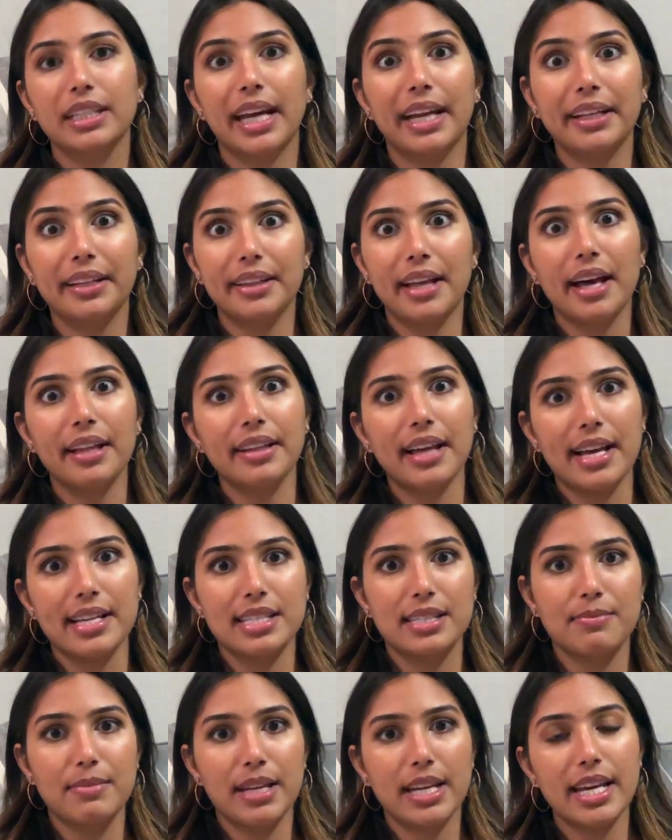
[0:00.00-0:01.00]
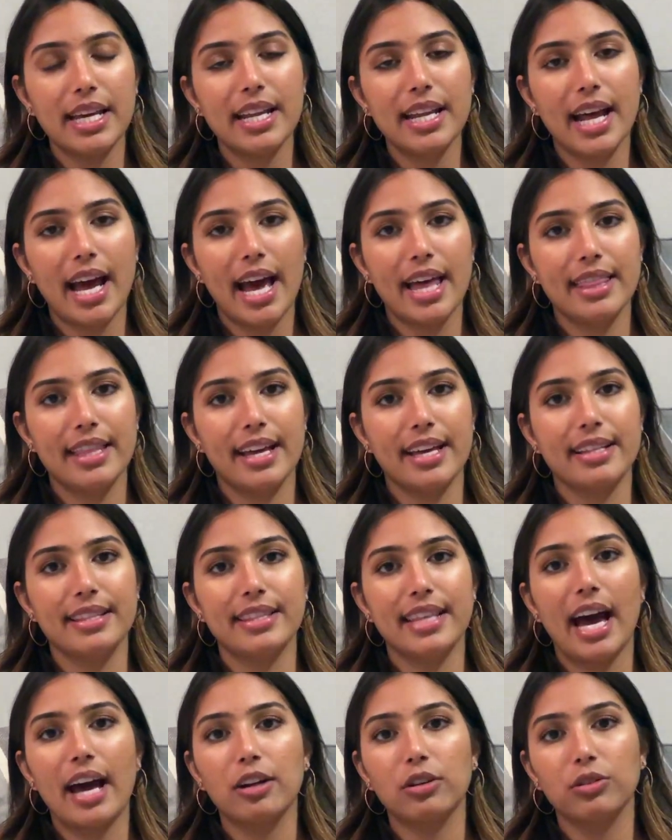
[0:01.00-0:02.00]
getting that last minute and
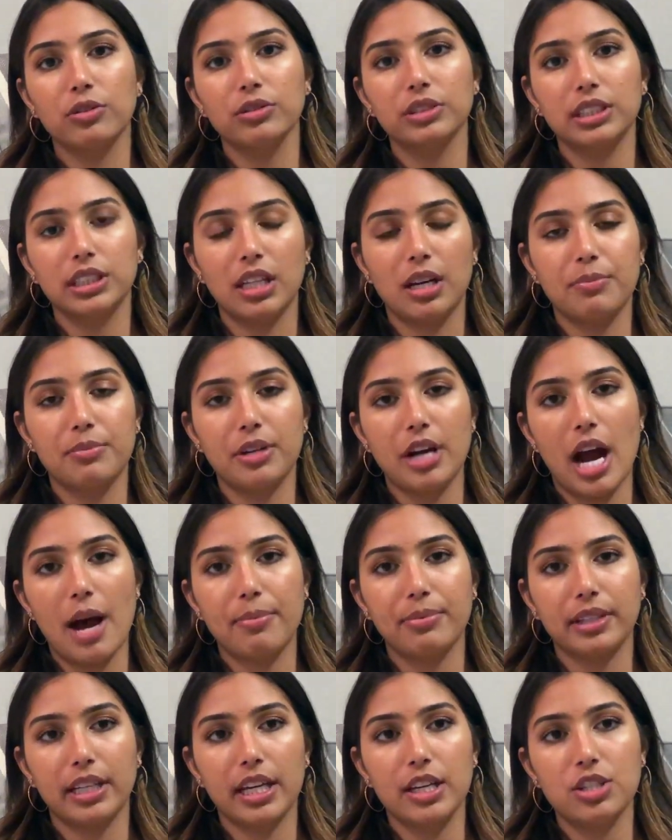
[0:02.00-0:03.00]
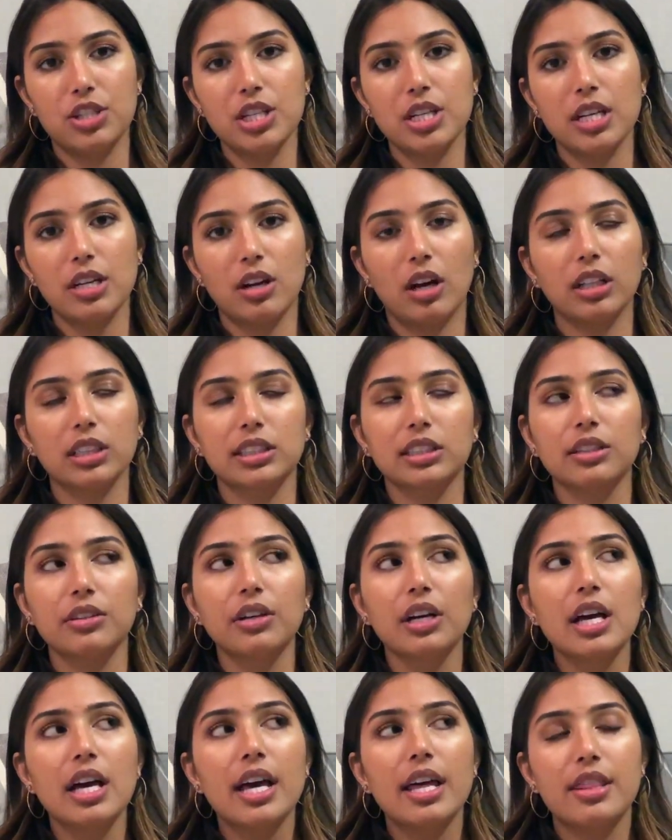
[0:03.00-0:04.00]
then that holding up your application. And
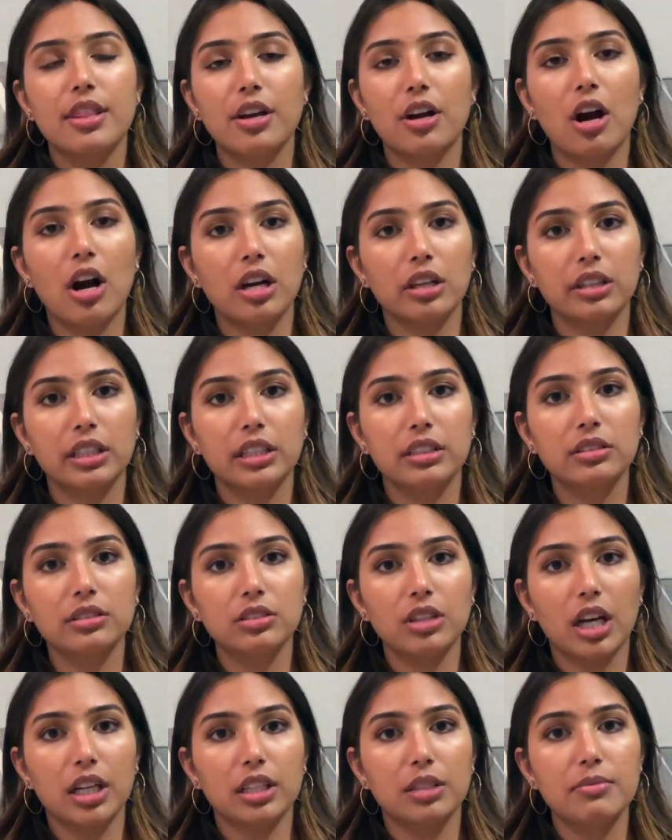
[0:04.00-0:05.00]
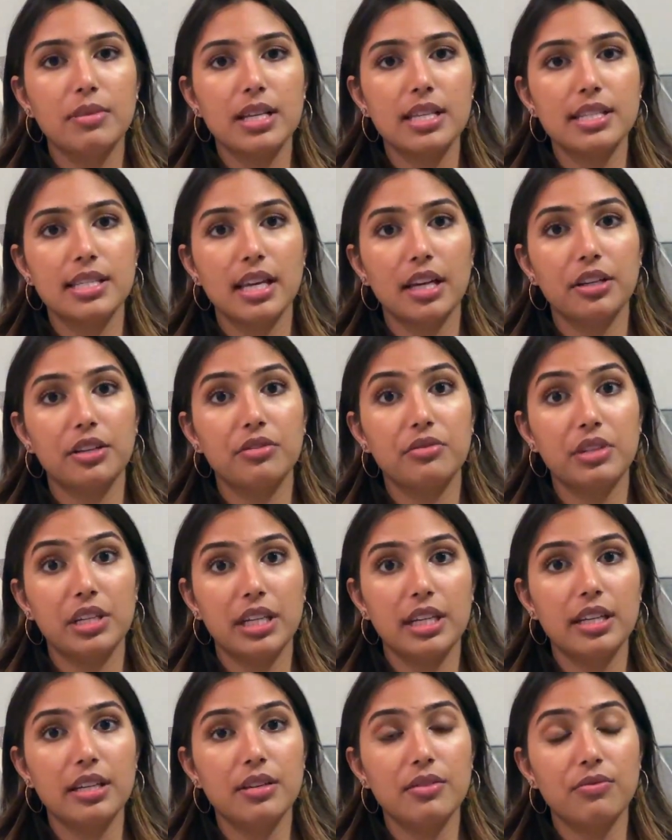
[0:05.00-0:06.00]
also, there are legal documents that you
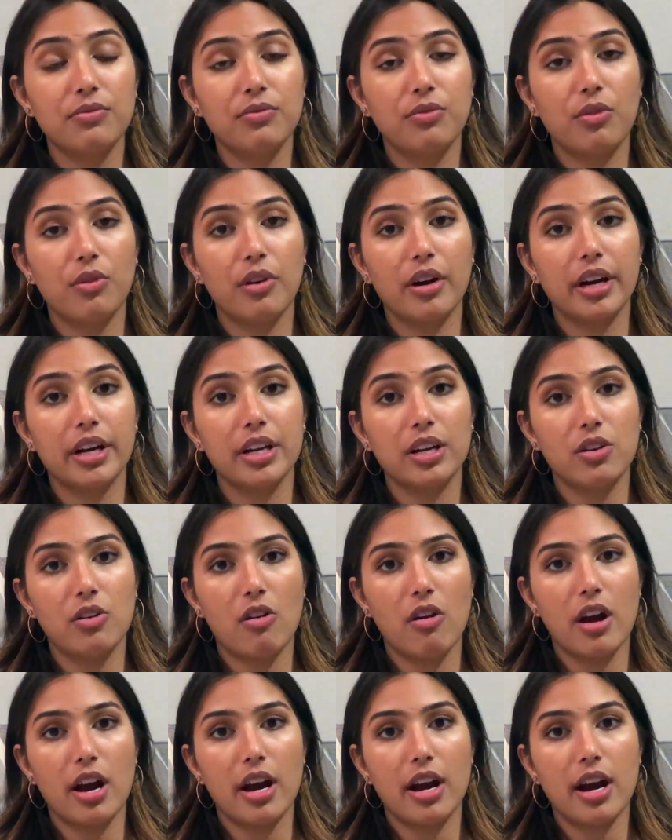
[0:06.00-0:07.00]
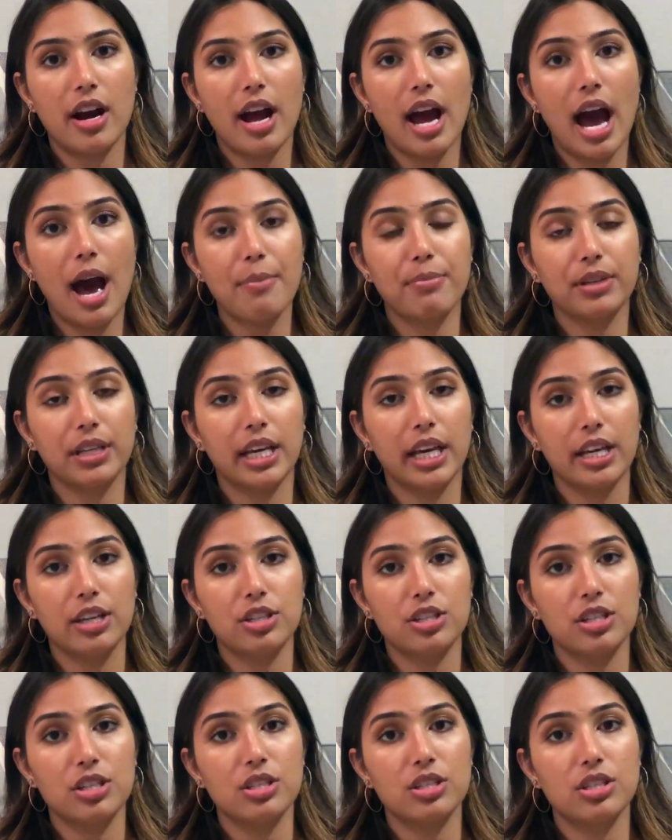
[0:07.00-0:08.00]
need for your
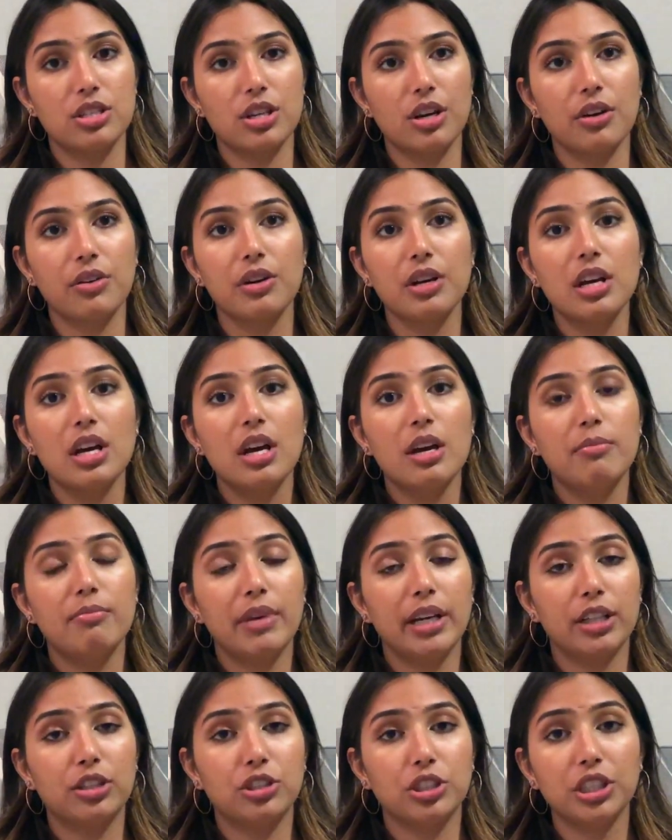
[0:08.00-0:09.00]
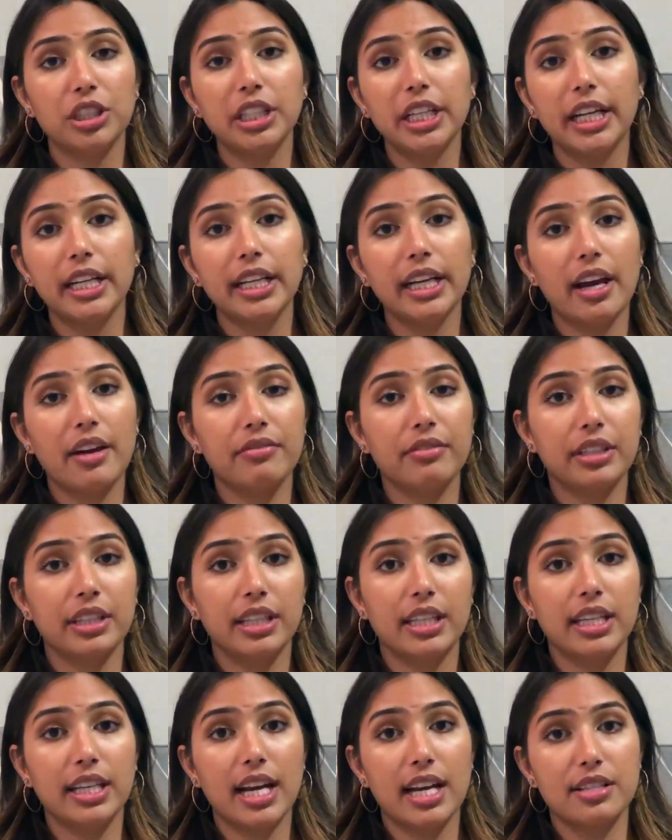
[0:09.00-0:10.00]
application, so make sure you're getting
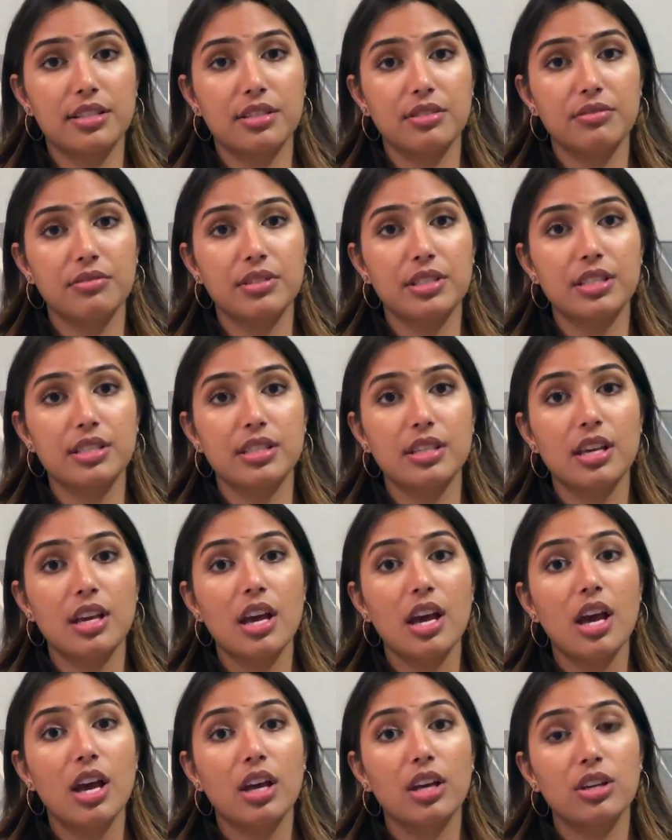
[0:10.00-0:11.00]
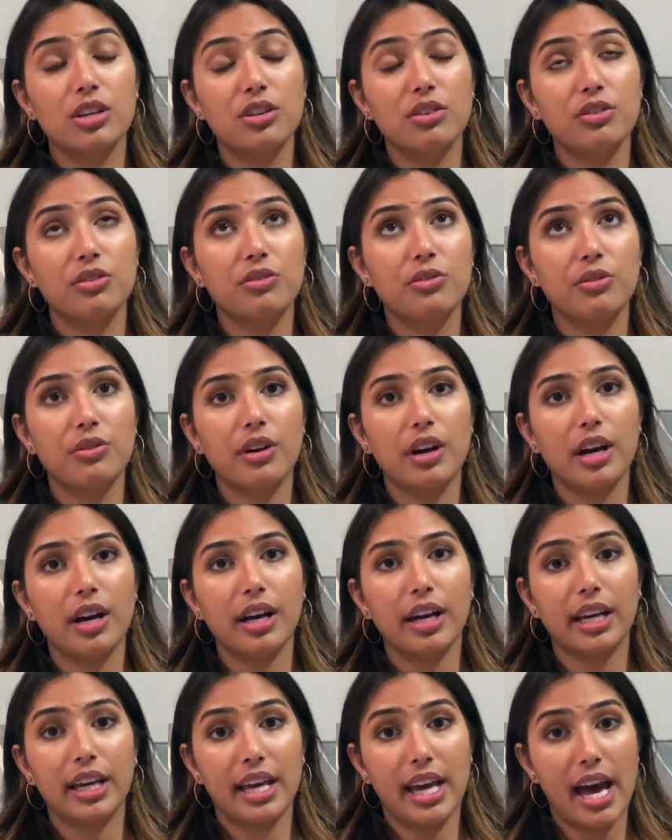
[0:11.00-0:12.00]
everything as soon as you
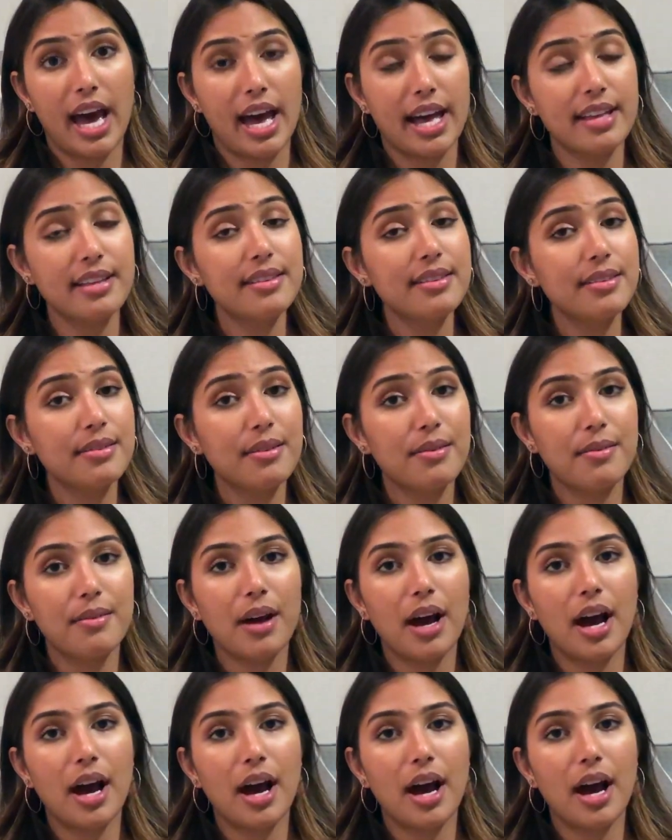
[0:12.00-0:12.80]
can.